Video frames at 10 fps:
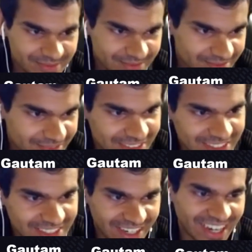
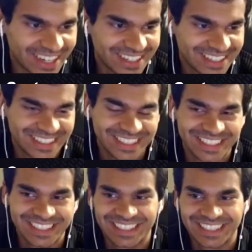
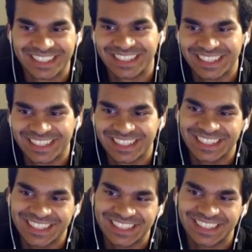
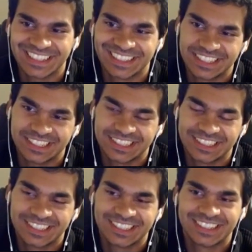
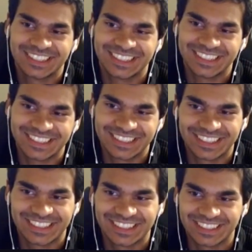
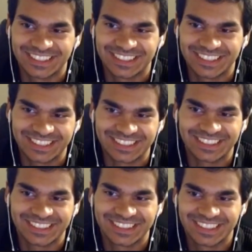
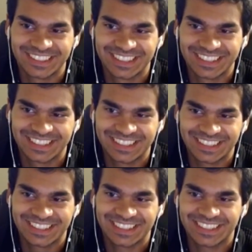
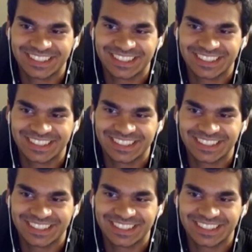The person shown says nothing.